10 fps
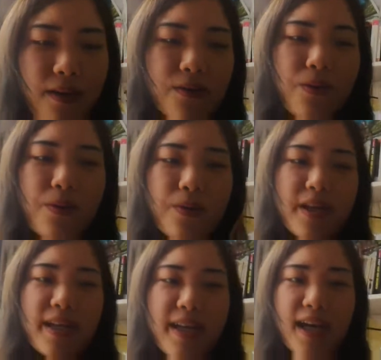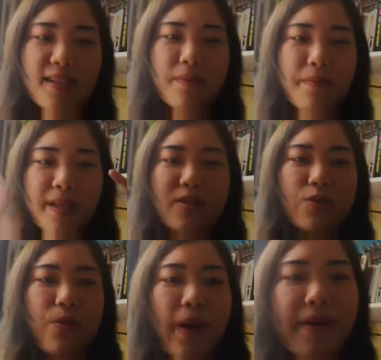or he has a big
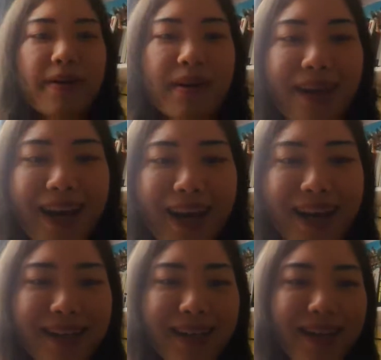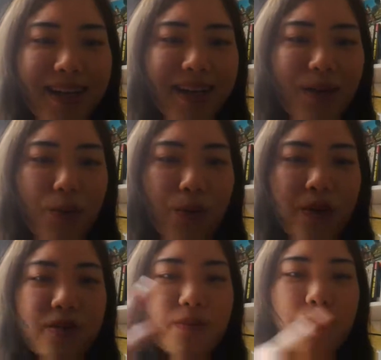square head
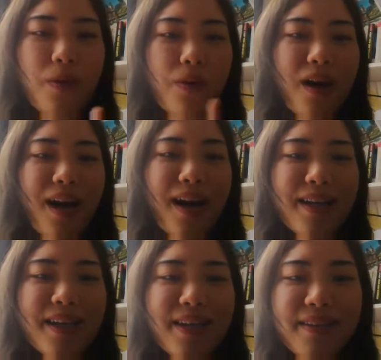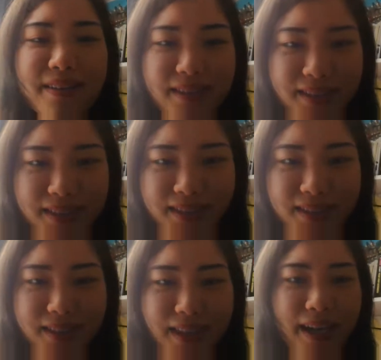with small ears
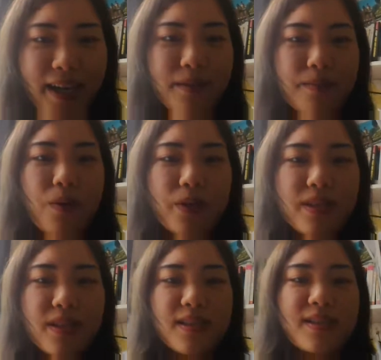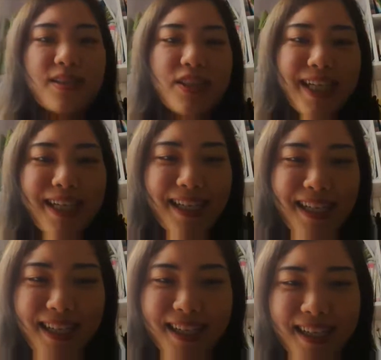and a pointed chin.
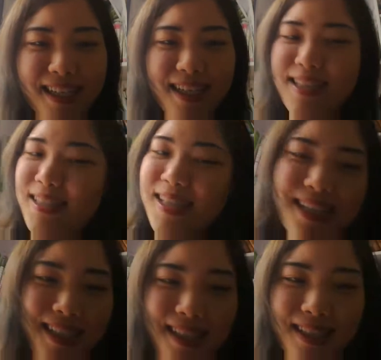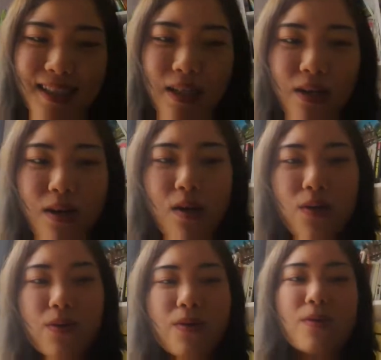Just like this.
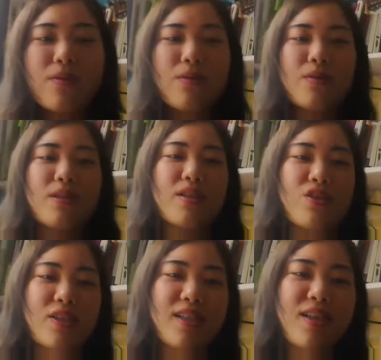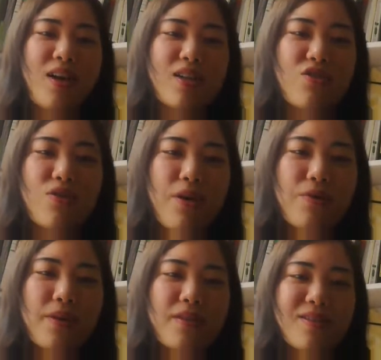Or she got
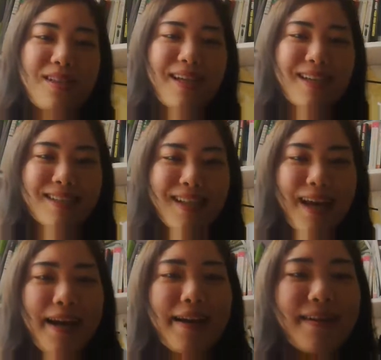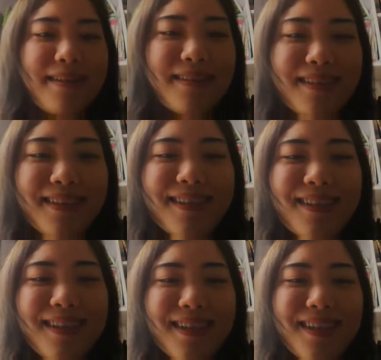shoulders, length hair.
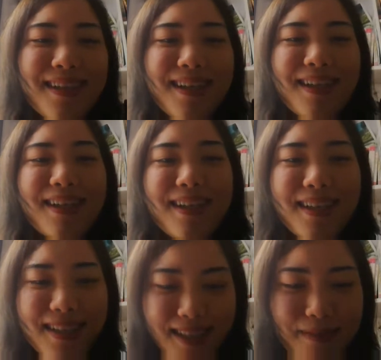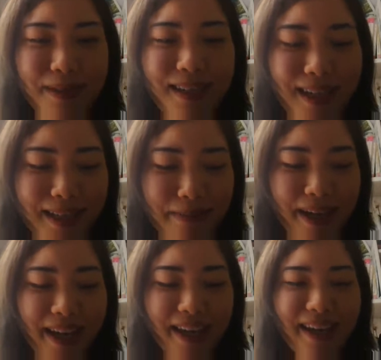It's mean like
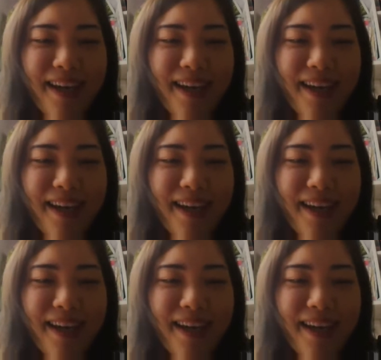me.